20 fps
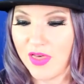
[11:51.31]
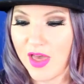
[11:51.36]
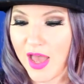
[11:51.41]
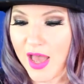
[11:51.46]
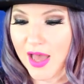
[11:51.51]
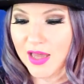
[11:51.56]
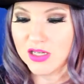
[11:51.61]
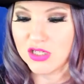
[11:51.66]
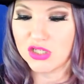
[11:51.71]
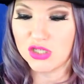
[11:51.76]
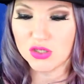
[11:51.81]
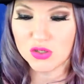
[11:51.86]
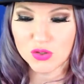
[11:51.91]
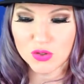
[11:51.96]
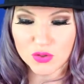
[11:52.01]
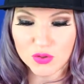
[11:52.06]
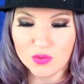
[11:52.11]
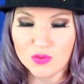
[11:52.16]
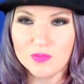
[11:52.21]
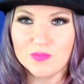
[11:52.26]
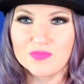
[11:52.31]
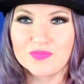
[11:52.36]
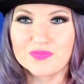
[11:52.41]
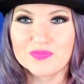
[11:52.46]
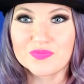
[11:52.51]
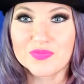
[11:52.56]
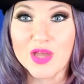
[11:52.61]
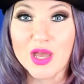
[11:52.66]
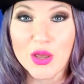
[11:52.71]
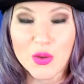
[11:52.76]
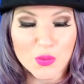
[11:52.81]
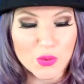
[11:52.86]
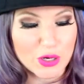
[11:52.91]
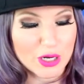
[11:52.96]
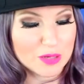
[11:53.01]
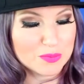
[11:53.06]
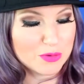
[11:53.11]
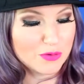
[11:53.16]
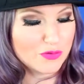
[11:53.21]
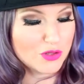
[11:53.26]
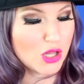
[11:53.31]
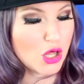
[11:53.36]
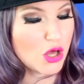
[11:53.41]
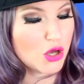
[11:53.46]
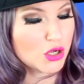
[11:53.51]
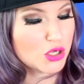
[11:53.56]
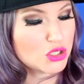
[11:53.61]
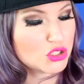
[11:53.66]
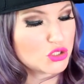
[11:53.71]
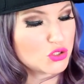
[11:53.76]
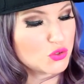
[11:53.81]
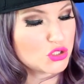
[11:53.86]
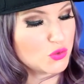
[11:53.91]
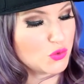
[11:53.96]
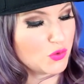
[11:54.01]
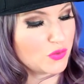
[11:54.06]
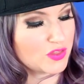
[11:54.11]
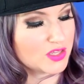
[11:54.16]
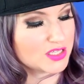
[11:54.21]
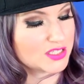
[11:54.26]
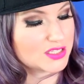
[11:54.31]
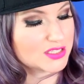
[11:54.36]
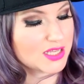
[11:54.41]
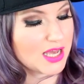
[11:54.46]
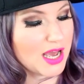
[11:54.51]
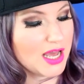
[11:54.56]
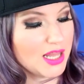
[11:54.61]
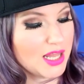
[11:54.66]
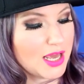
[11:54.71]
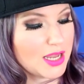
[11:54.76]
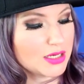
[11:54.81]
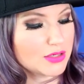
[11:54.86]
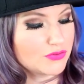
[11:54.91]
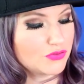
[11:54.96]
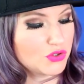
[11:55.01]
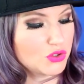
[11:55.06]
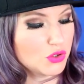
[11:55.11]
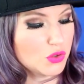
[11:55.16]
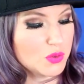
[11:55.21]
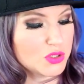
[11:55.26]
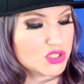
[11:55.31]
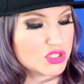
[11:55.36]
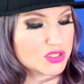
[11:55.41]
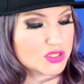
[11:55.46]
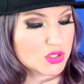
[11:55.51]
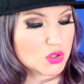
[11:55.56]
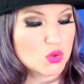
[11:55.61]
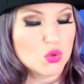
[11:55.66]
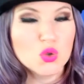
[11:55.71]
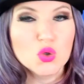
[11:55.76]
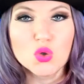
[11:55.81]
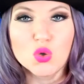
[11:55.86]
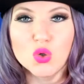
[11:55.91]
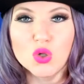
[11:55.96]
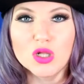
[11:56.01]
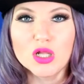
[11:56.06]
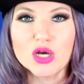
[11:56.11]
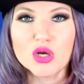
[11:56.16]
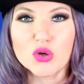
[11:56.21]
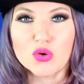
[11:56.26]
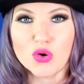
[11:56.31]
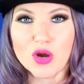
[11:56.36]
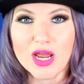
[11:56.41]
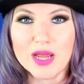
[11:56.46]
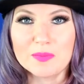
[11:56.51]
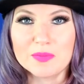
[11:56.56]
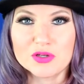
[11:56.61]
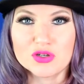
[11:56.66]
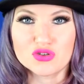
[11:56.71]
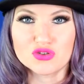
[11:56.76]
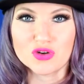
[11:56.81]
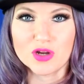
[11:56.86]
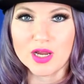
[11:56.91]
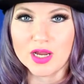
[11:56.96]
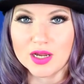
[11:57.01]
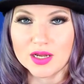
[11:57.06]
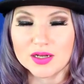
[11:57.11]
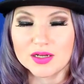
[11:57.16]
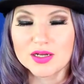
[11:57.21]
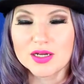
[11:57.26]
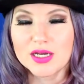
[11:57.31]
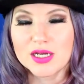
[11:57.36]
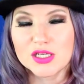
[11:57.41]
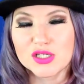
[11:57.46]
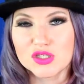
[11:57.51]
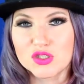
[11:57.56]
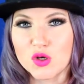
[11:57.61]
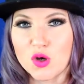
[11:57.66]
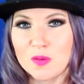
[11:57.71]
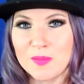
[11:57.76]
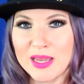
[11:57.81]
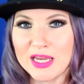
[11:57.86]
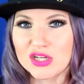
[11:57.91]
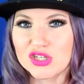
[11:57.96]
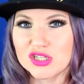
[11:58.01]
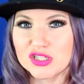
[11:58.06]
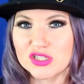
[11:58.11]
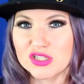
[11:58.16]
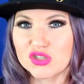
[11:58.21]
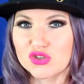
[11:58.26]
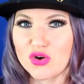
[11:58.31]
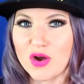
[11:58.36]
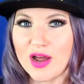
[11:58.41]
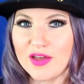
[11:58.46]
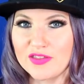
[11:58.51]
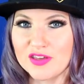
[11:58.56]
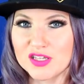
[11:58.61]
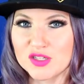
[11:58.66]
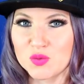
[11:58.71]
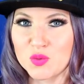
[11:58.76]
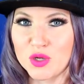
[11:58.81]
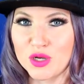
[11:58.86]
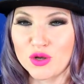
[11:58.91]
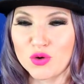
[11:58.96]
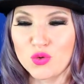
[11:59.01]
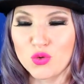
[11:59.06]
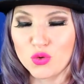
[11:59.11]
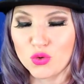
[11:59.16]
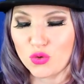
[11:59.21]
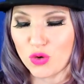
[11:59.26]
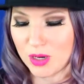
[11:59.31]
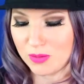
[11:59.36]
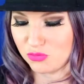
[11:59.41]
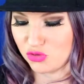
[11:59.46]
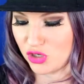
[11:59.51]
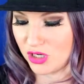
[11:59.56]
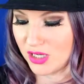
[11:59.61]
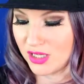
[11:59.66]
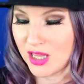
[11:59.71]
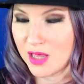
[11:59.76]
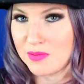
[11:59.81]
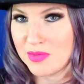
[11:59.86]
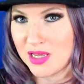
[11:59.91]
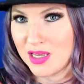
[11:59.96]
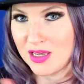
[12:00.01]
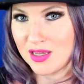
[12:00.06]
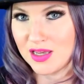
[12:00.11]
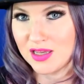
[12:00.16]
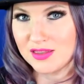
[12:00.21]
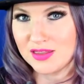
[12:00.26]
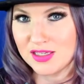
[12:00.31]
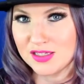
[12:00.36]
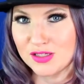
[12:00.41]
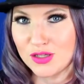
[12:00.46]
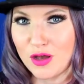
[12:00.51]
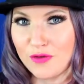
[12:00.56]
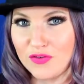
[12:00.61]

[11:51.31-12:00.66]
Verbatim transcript: that to, we're going to move along to the Skyline Fuel, which is a cool grape drink. So I'm anxious to try this one, a cool grape drink. Let me get this